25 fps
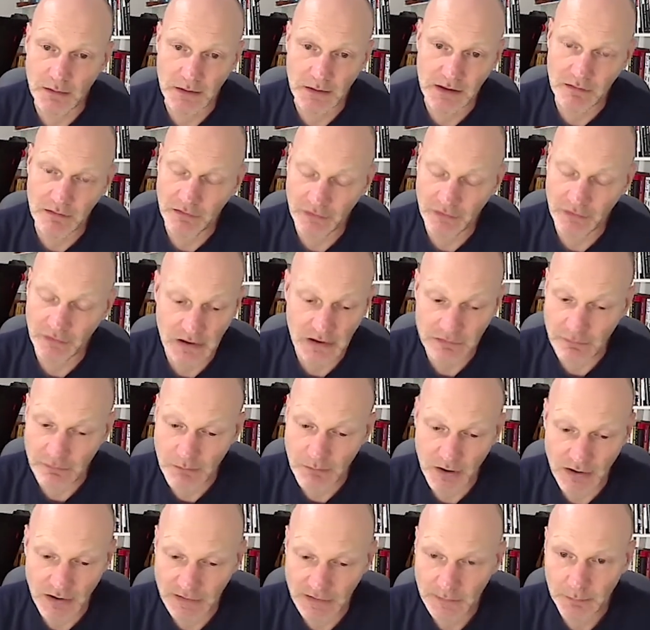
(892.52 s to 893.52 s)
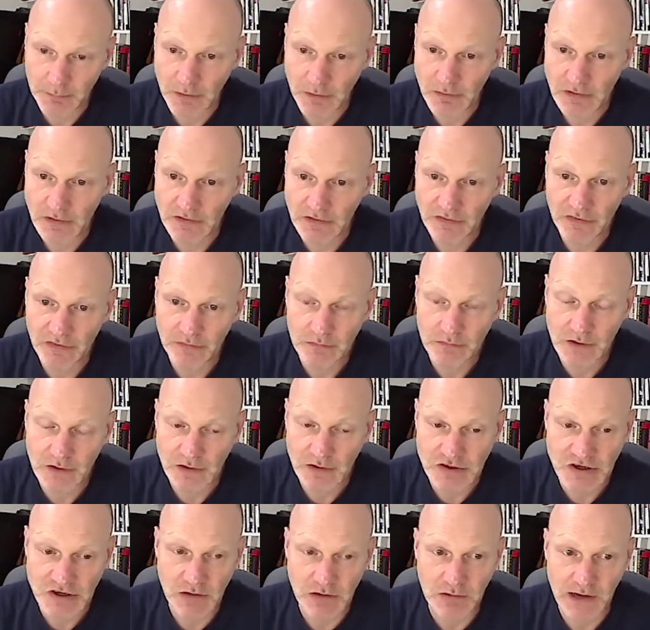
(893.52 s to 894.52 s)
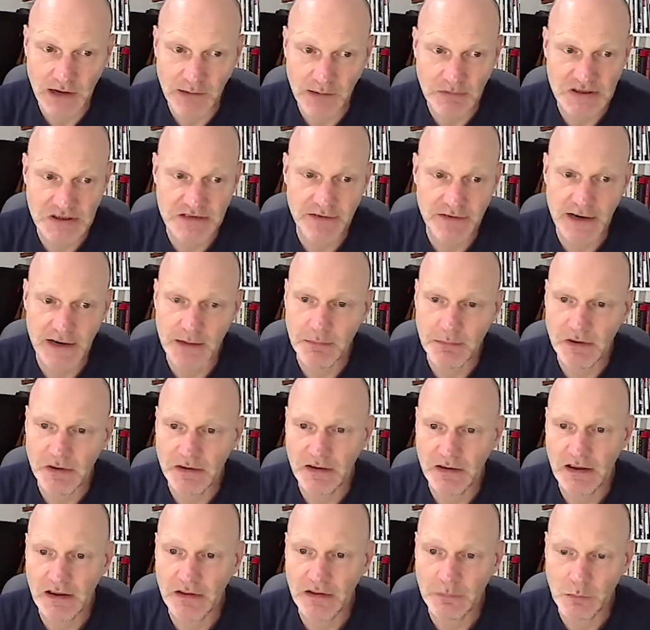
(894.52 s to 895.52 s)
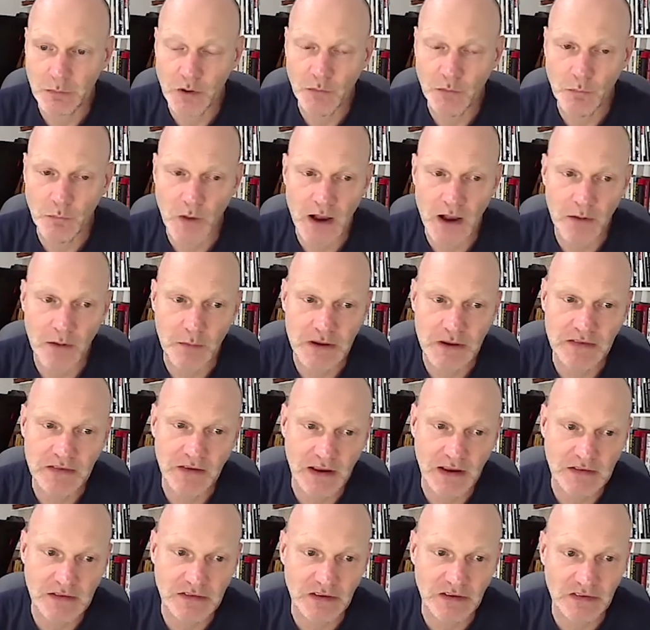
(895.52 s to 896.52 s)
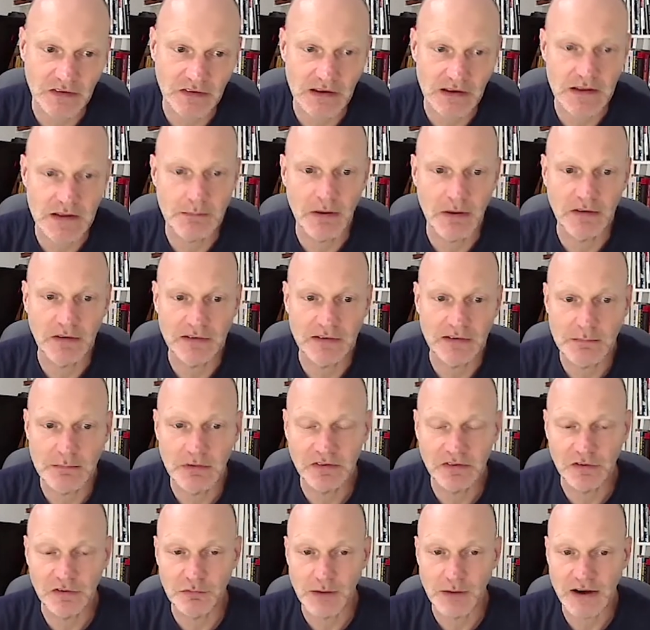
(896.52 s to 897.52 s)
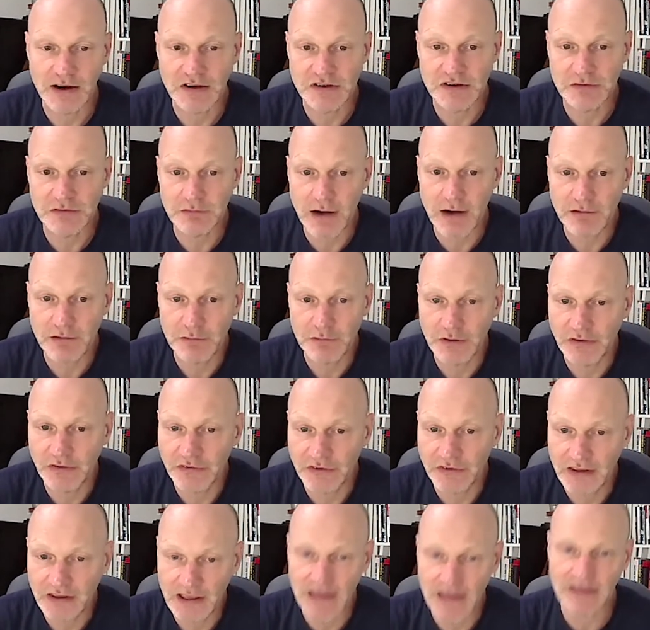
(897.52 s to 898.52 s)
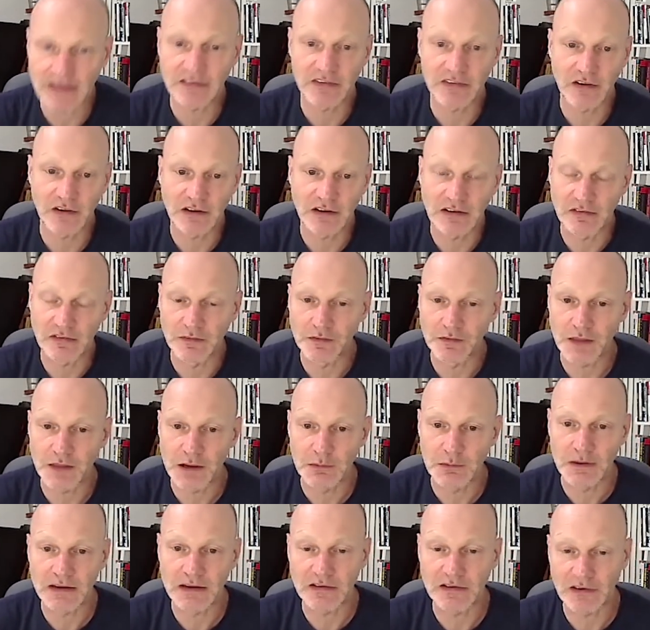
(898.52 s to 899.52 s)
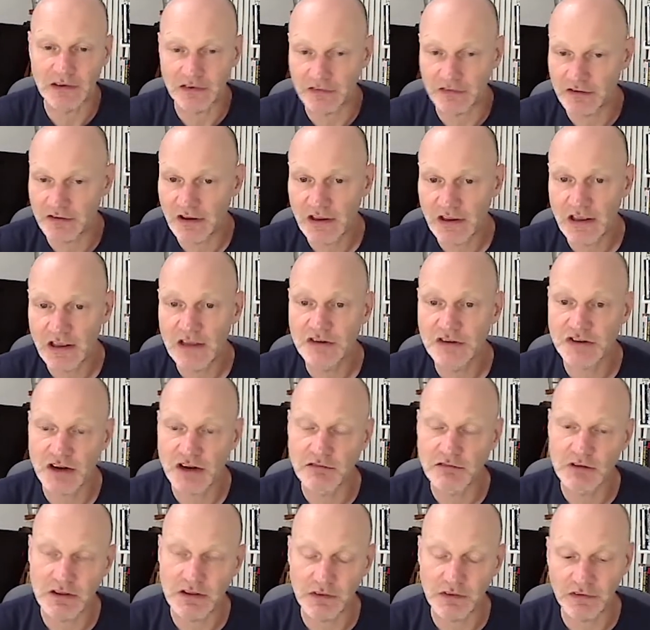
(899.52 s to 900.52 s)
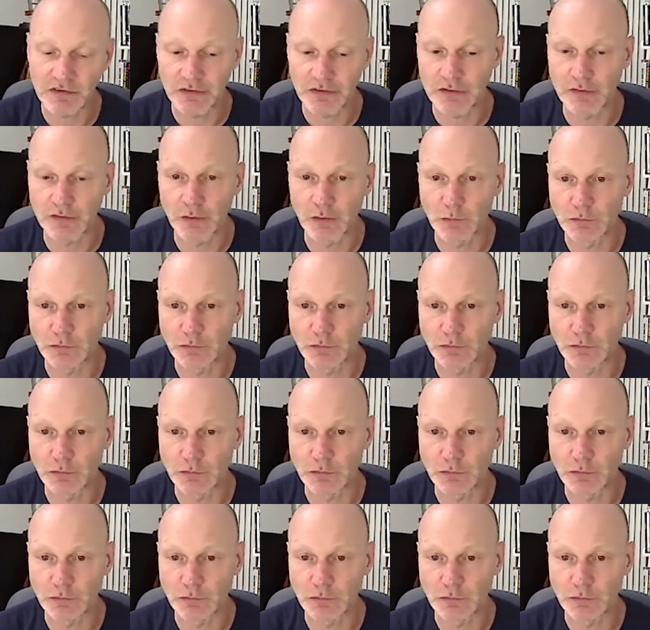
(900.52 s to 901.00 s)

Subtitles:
certainly from my experience, child language development is one where we tend to see the most limited range of reference to case studies and theories. It's generally the sort of old